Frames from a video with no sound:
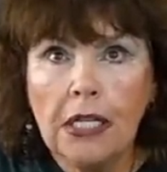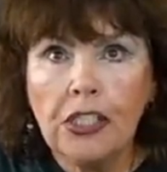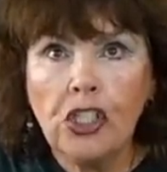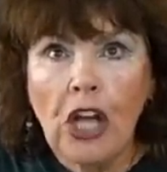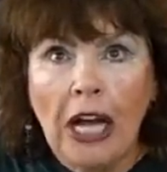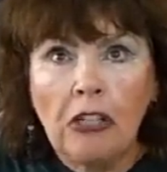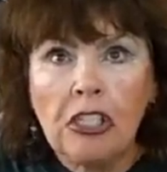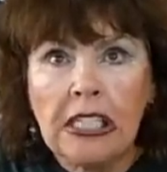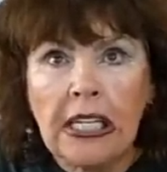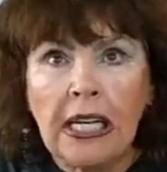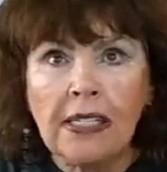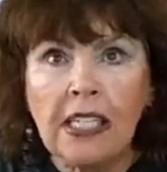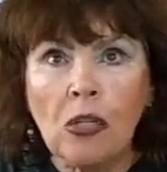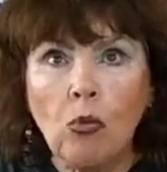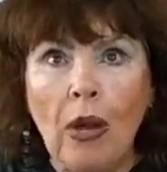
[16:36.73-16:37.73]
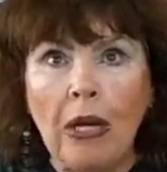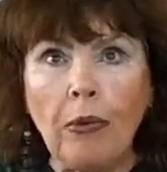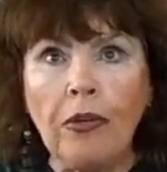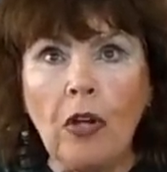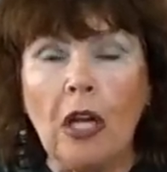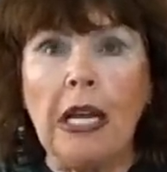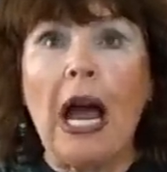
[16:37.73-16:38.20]
Jouncing as it went,
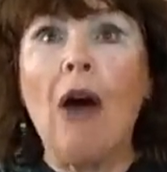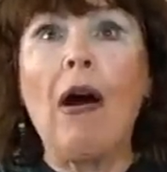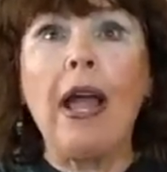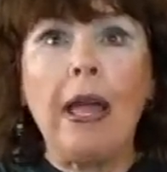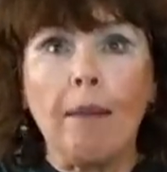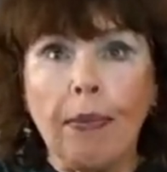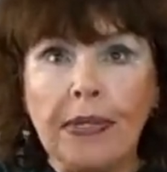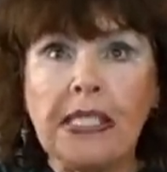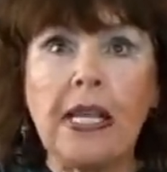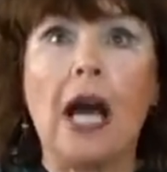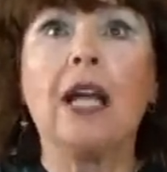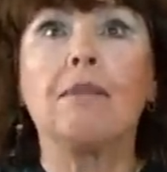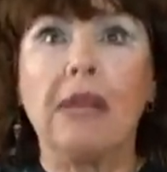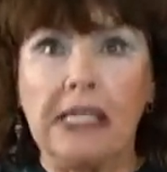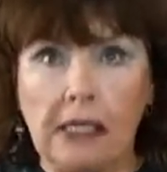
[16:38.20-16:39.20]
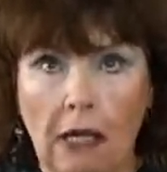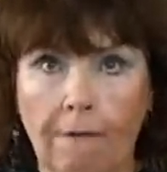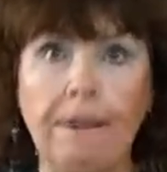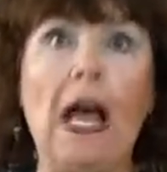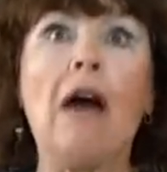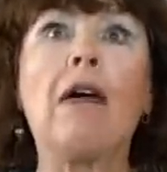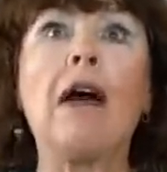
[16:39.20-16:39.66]
now I am beside myself.
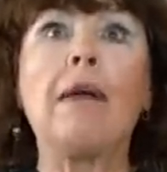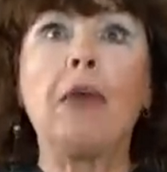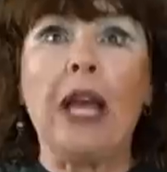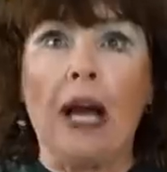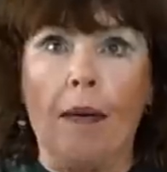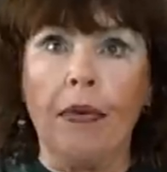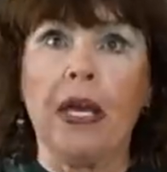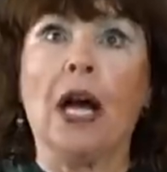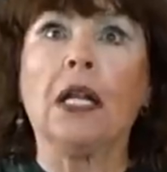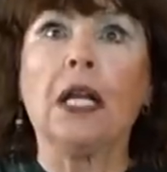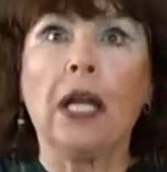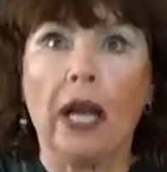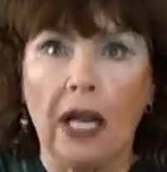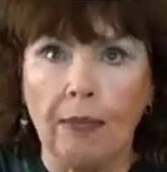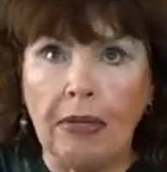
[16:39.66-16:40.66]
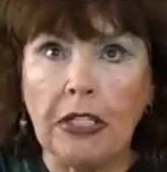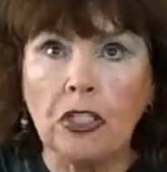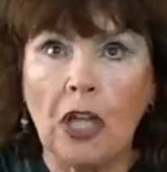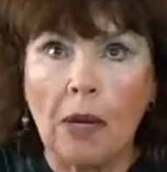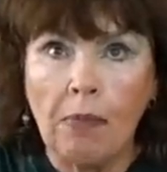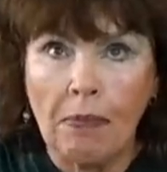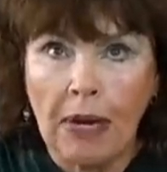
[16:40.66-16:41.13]
Now I'm yelling at him at the
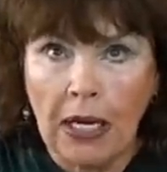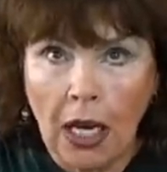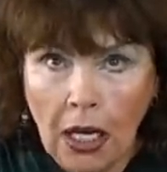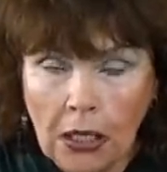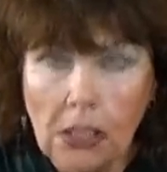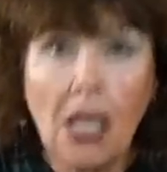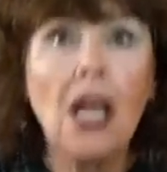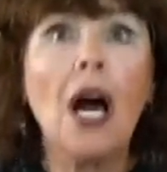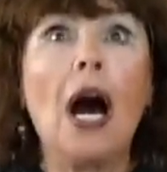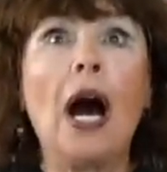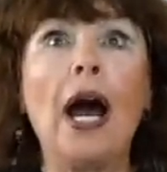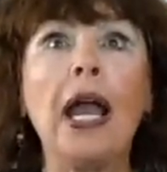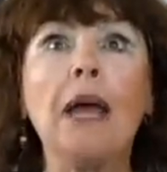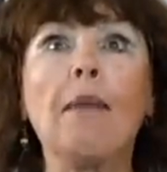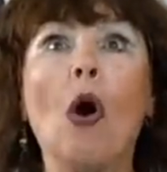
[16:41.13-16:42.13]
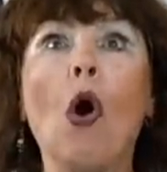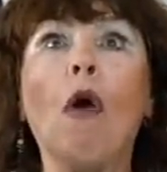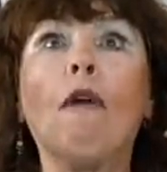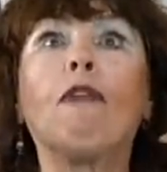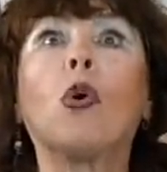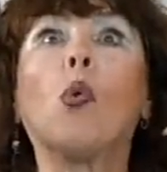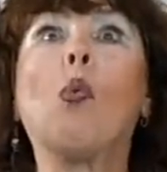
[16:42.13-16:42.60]
top of my lungs. I am
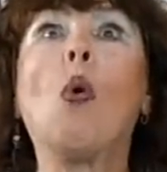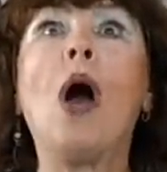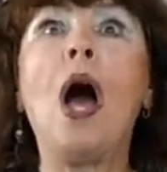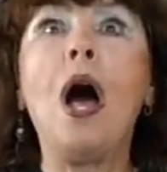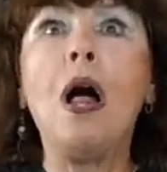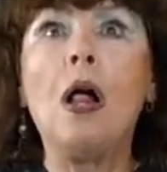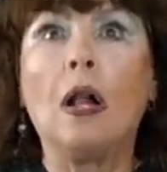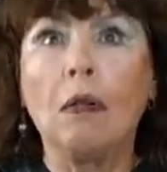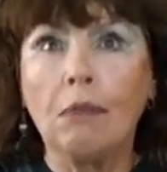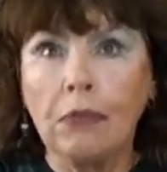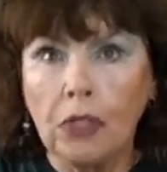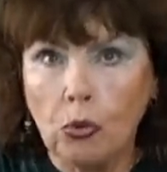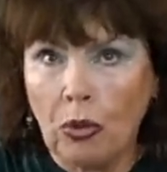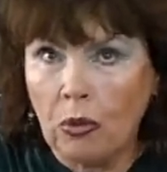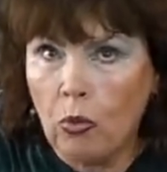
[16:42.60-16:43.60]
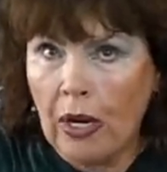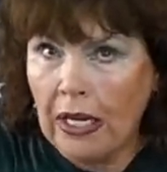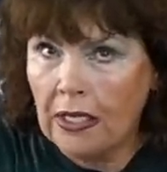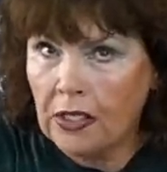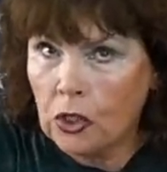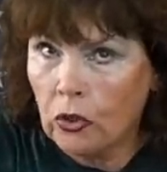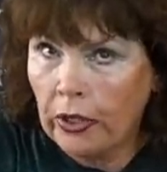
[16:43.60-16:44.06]
overwhelmed with what
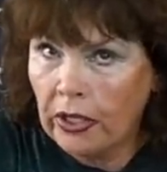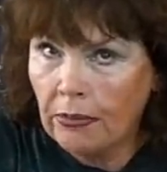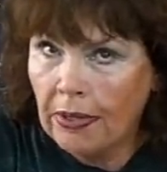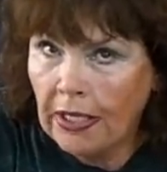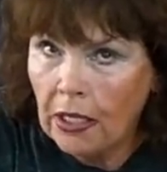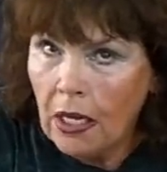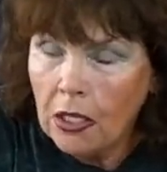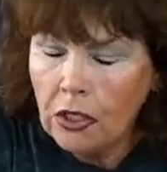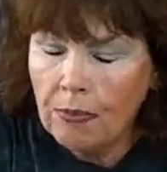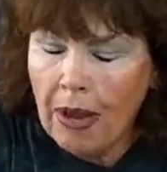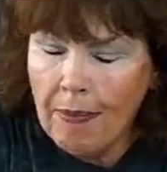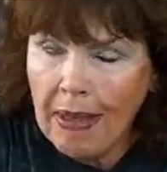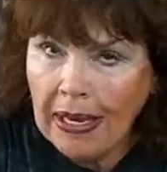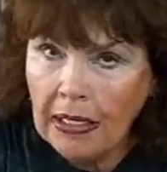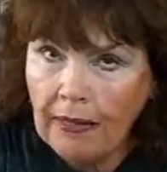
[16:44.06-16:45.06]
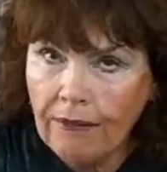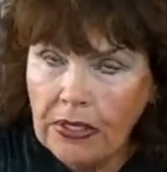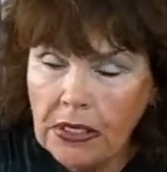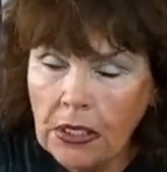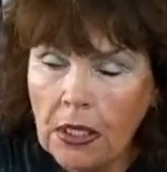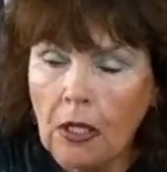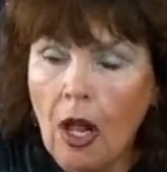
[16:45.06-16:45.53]
he's doing to my
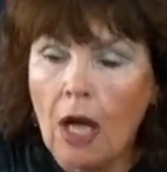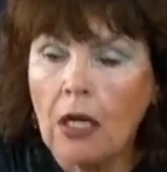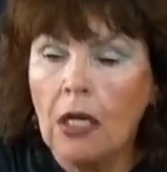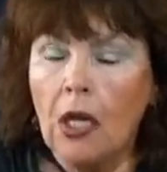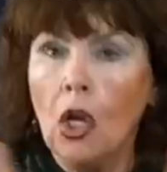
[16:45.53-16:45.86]
magnificent clock.